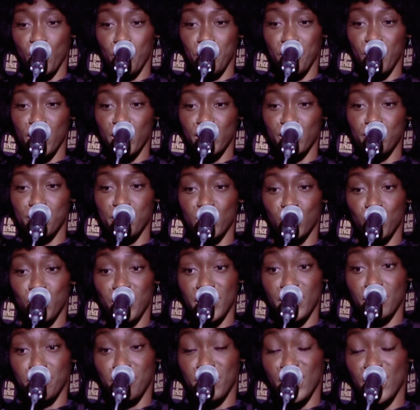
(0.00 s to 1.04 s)
the bond
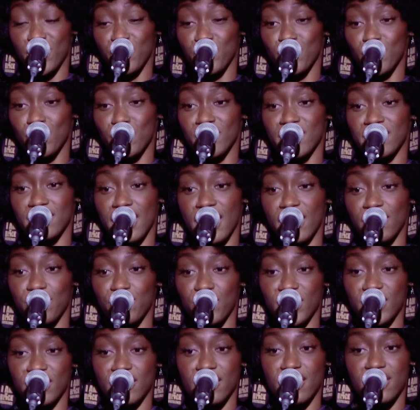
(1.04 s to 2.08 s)
between me and you is like
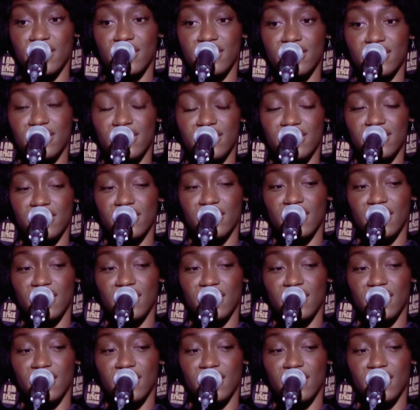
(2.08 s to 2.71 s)
physics